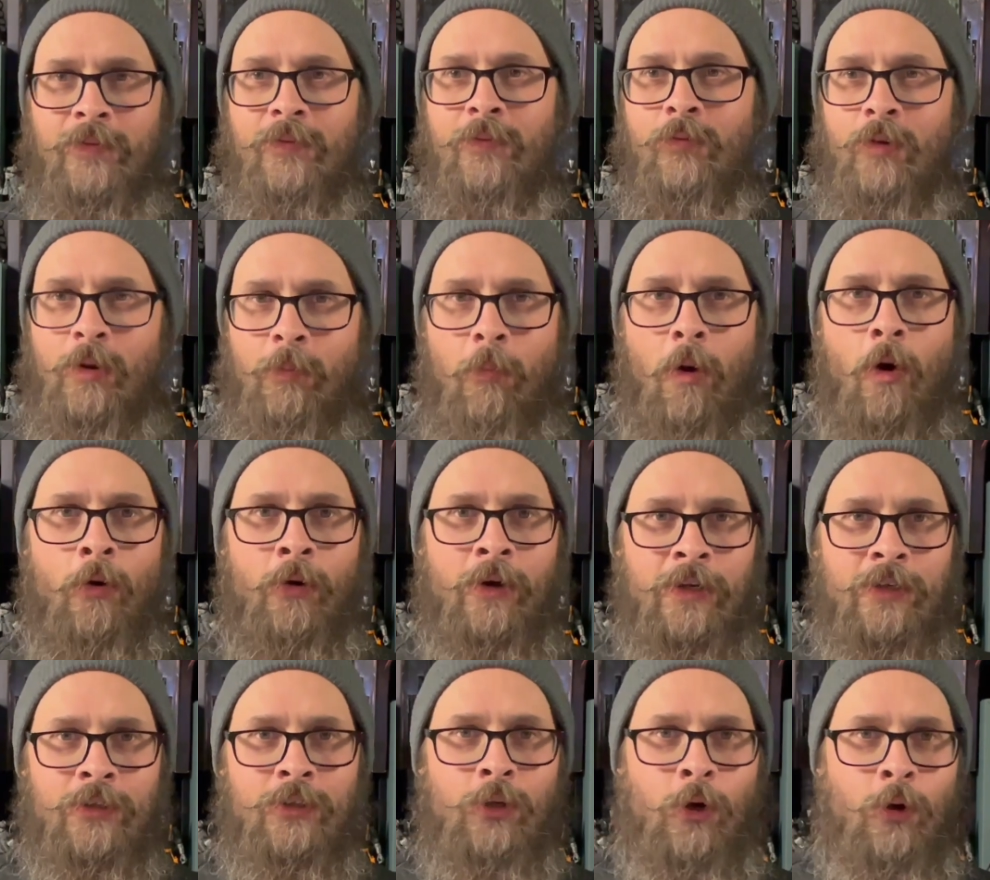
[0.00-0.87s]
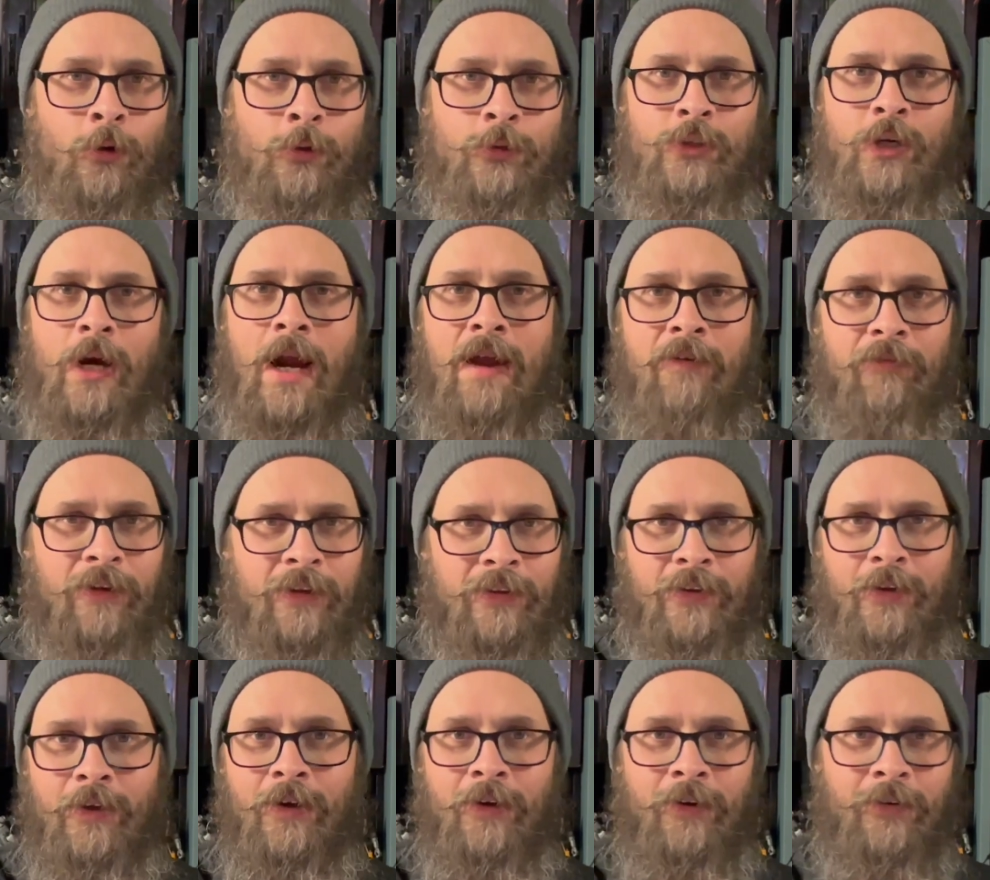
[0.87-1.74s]
remote control
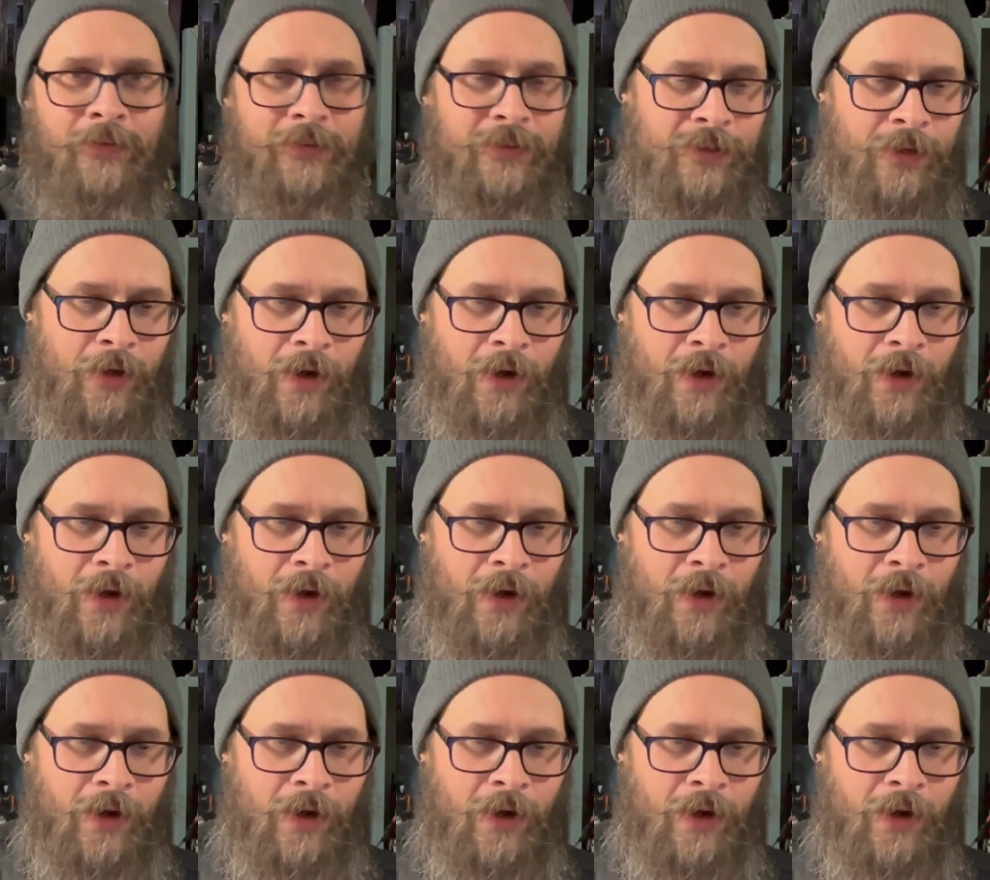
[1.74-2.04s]
driving the